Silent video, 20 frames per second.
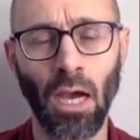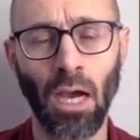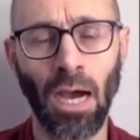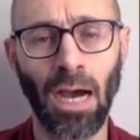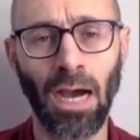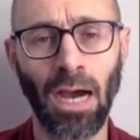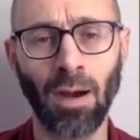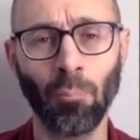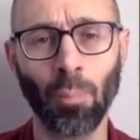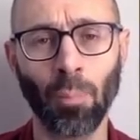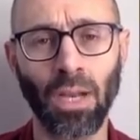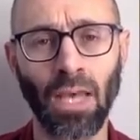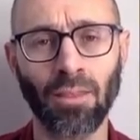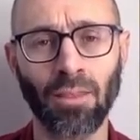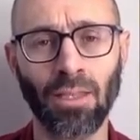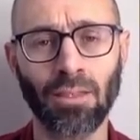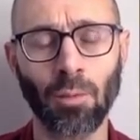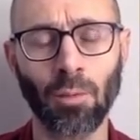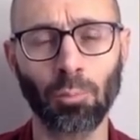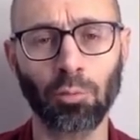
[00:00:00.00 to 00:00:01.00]
but I
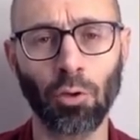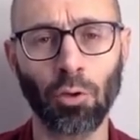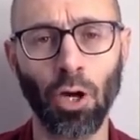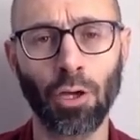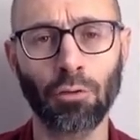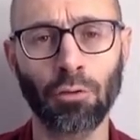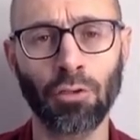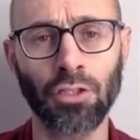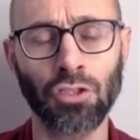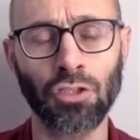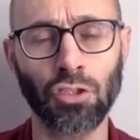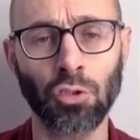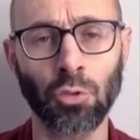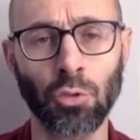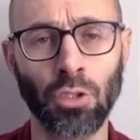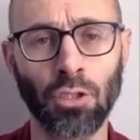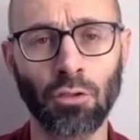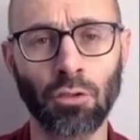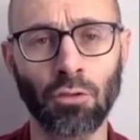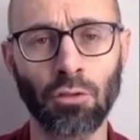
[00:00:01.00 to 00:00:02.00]
think the broader issue
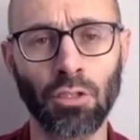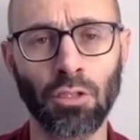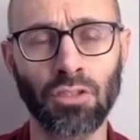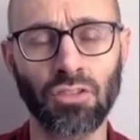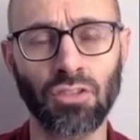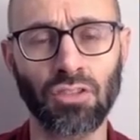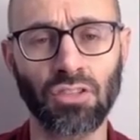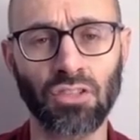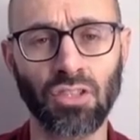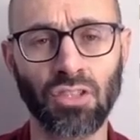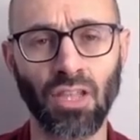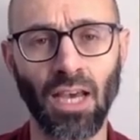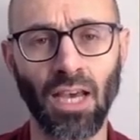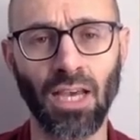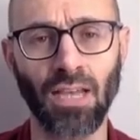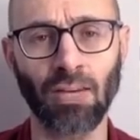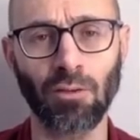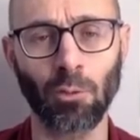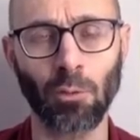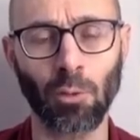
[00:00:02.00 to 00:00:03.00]
here is is
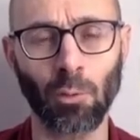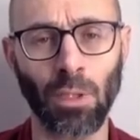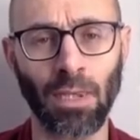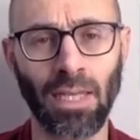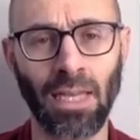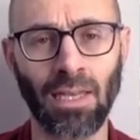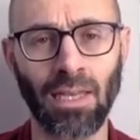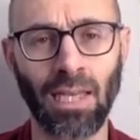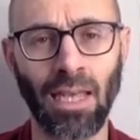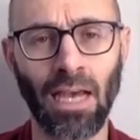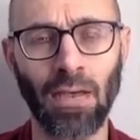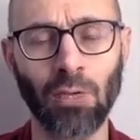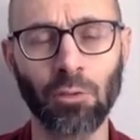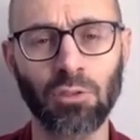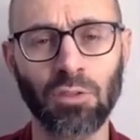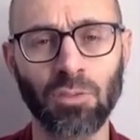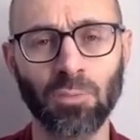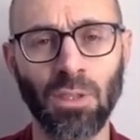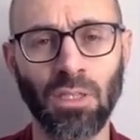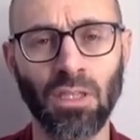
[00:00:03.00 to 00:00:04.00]
that, or what Netanyahu
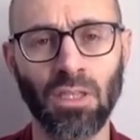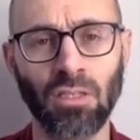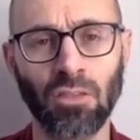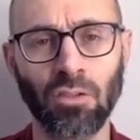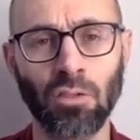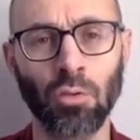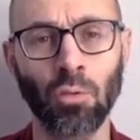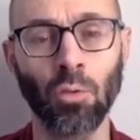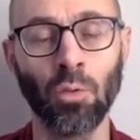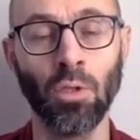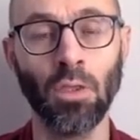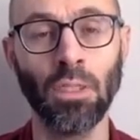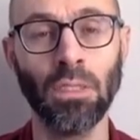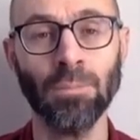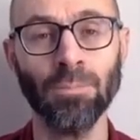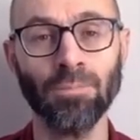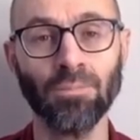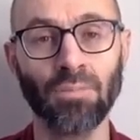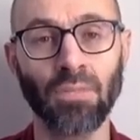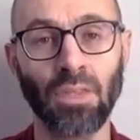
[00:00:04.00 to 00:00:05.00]
is speaking to,
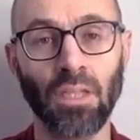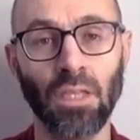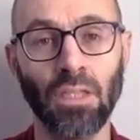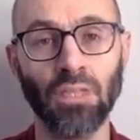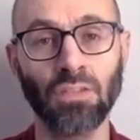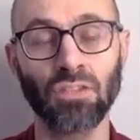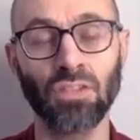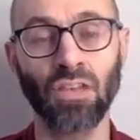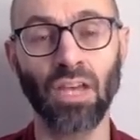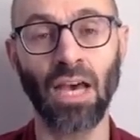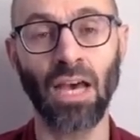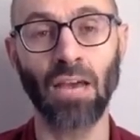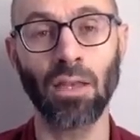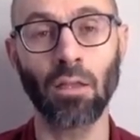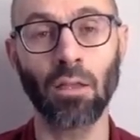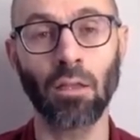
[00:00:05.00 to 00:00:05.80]
is that